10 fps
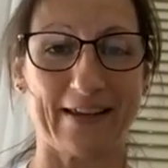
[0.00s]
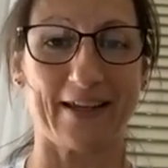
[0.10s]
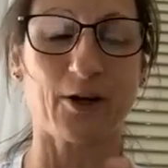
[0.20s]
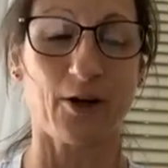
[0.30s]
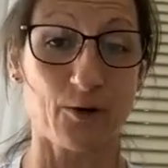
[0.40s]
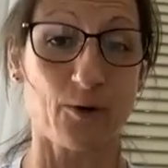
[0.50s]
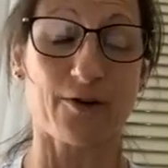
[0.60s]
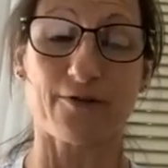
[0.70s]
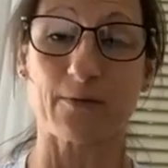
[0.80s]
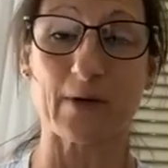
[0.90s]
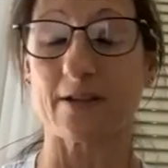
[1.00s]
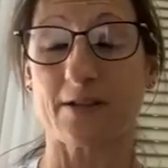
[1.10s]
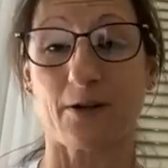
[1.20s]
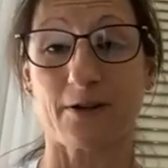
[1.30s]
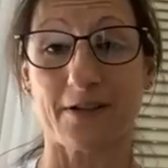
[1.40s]
and then I got an order from one of the
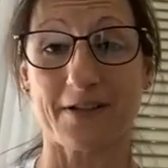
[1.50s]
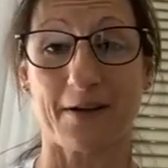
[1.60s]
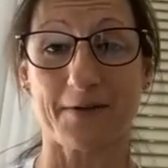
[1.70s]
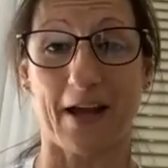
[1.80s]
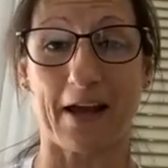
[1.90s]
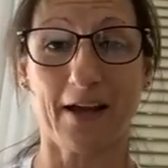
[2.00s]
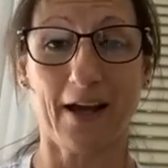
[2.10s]
stockists, and I was like,